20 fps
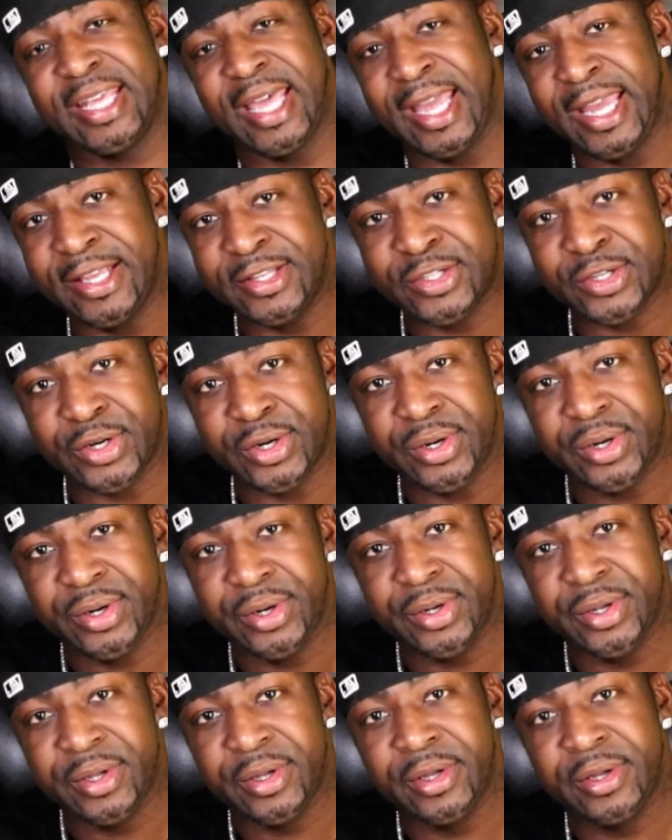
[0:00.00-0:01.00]

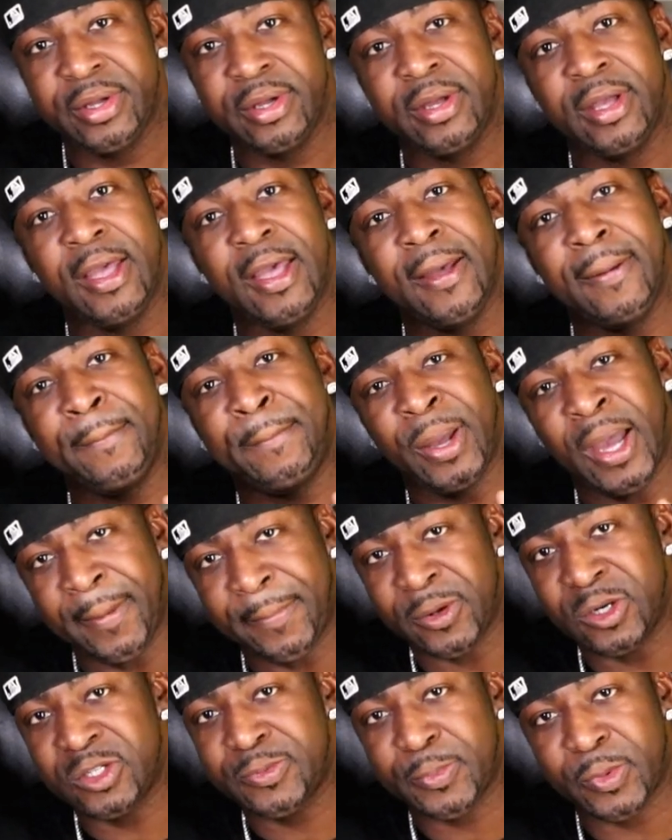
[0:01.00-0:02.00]
taser and
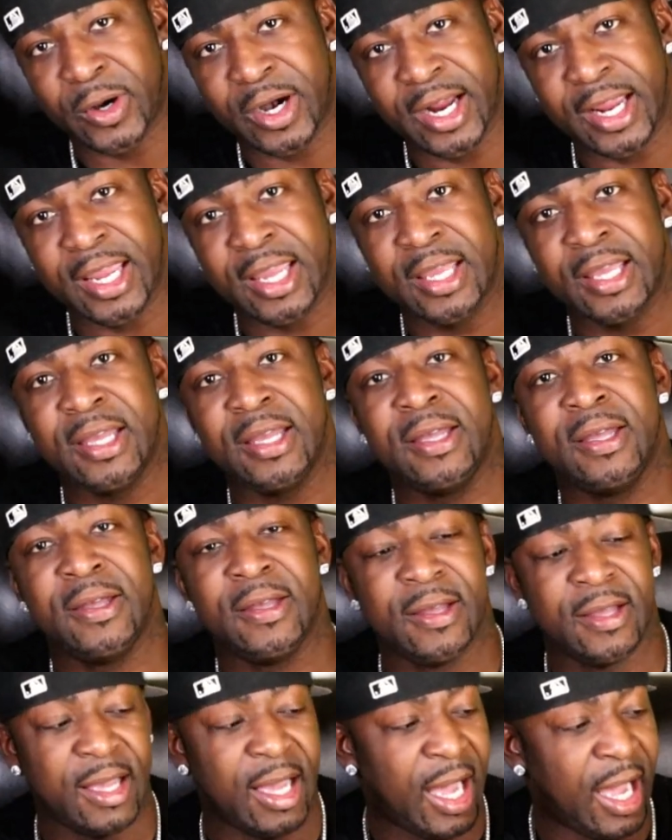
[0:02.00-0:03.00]
pepper spray.
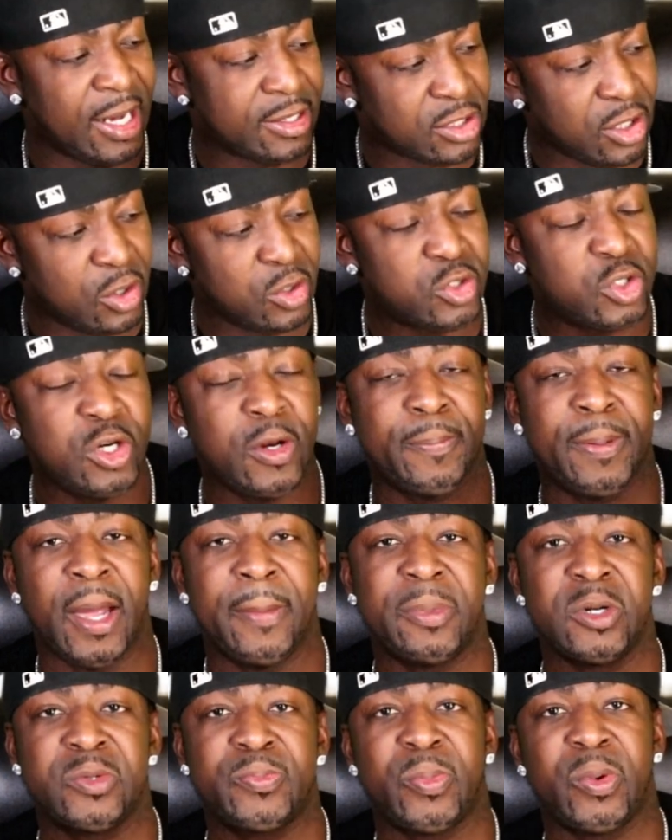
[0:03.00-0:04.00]
I told you the
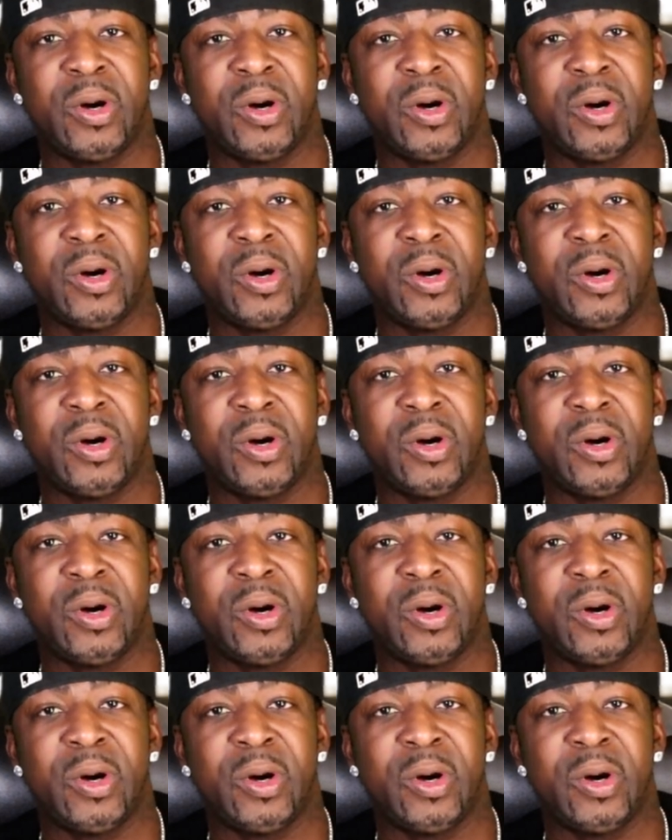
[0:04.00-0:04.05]
pepper